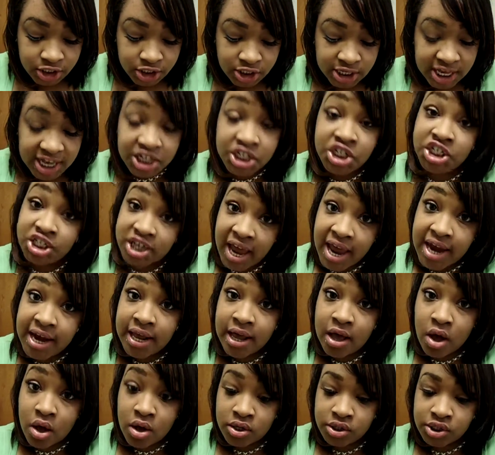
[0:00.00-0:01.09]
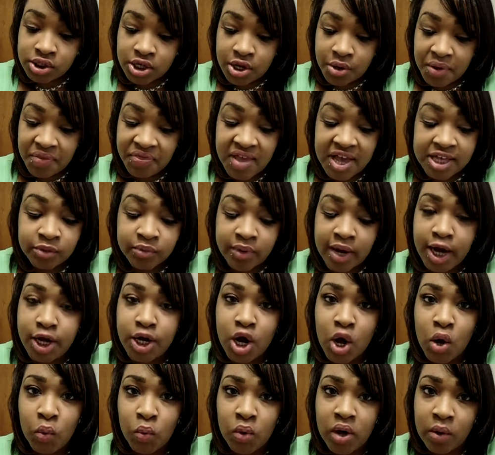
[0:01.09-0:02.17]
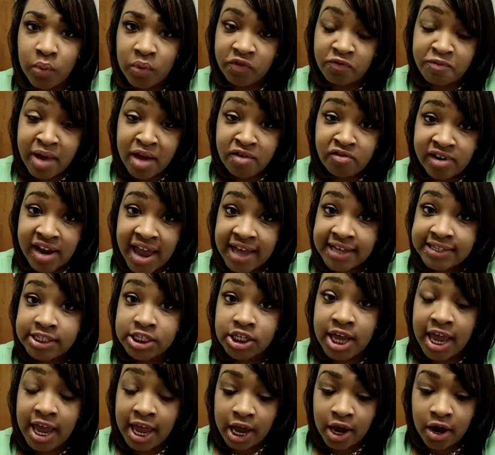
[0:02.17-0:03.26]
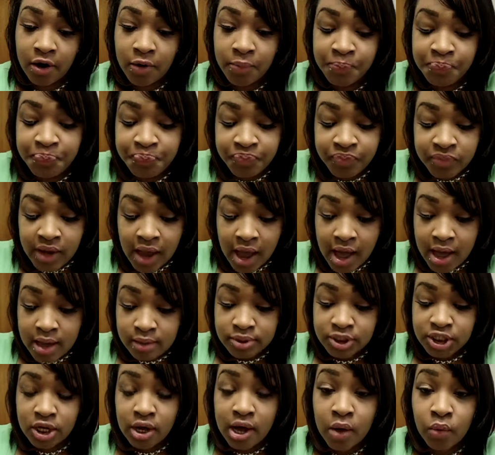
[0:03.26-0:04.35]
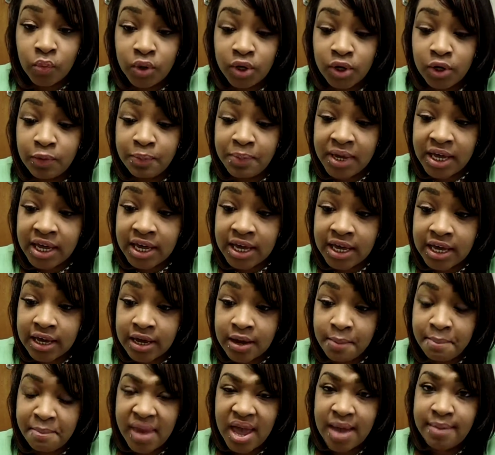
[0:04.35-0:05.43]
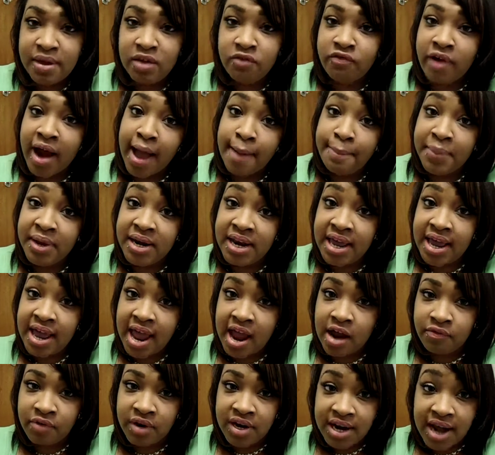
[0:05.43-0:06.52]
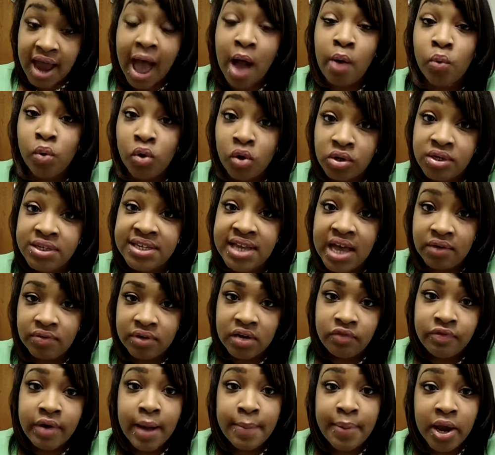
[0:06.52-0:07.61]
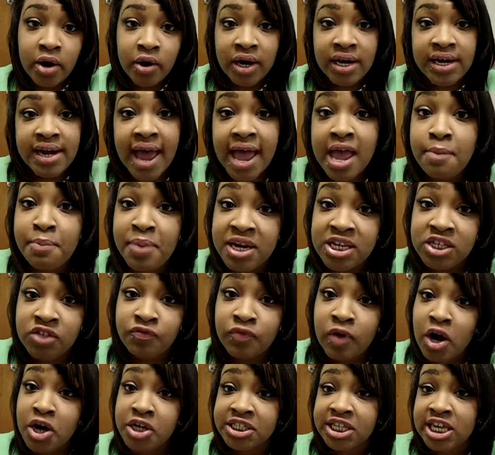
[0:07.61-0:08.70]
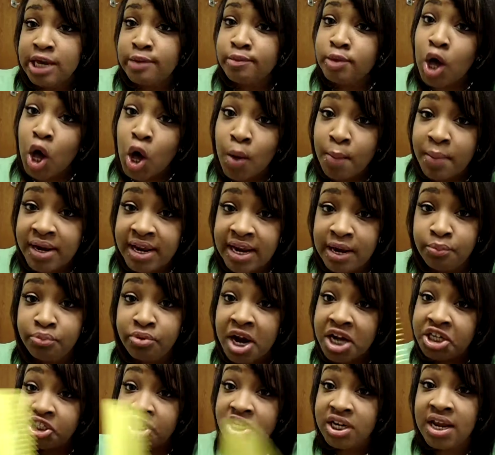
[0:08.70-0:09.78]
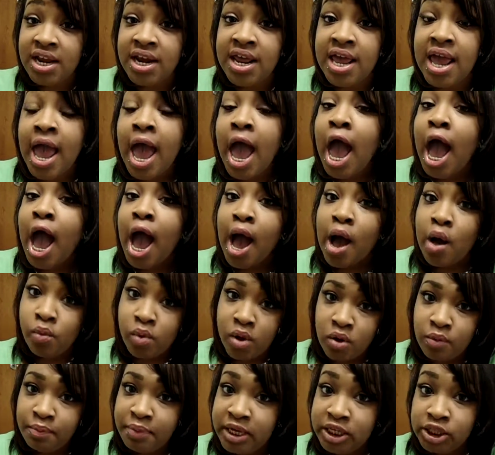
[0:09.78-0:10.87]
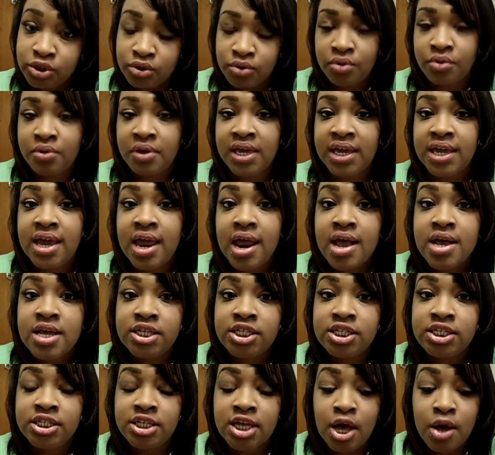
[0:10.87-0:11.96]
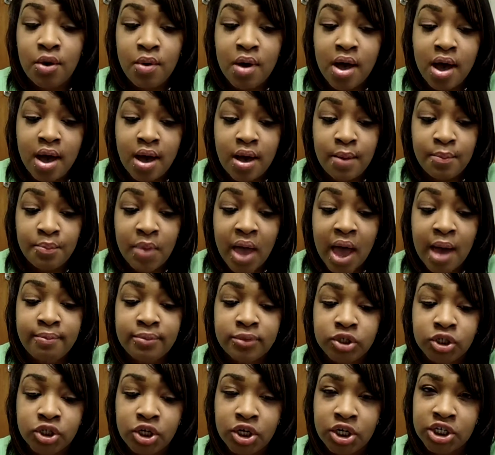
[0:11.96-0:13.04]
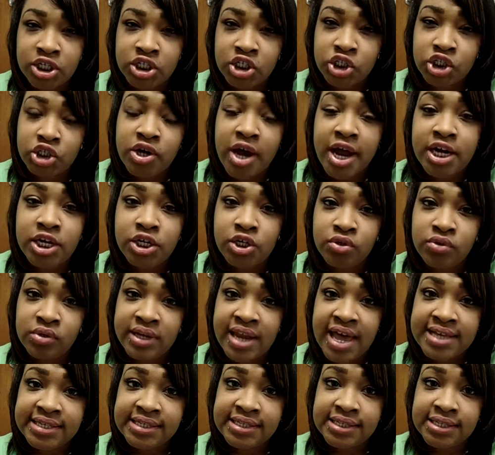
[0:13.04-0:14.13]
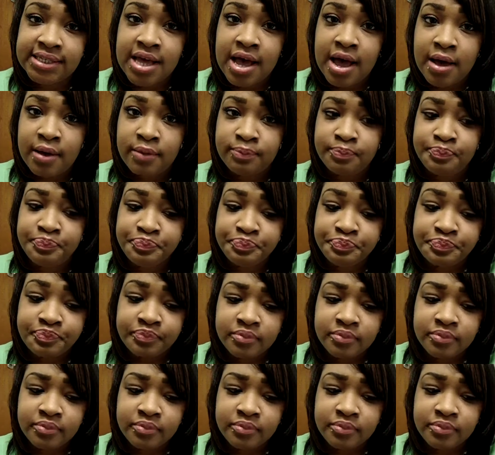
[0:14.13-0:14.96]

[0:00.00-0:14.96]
and shedding also and that's what I don't want with my relaxed hair um, so I will be maybe wrapping it every, I will definitely wrap it every night, but as far as keep combing and brushing in it, I won't be doing. So um, I'm going to try to do less um,